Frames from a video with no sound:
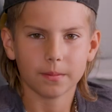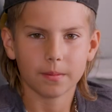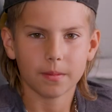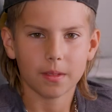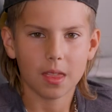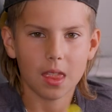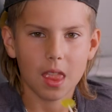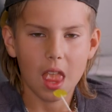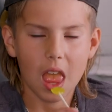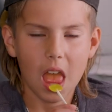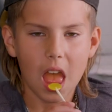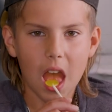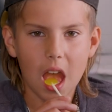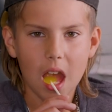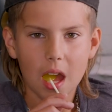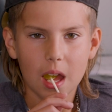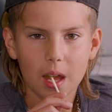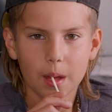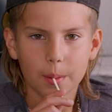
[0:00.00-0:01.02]

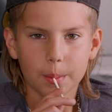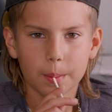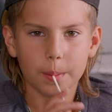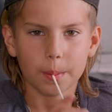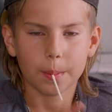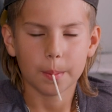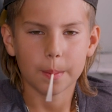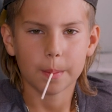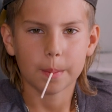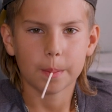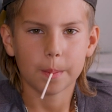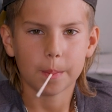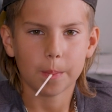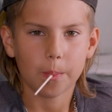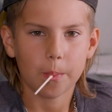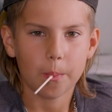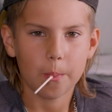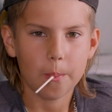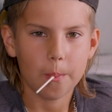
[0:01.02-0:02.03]

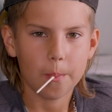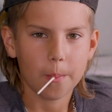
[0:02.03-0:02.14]
Nobody speaks.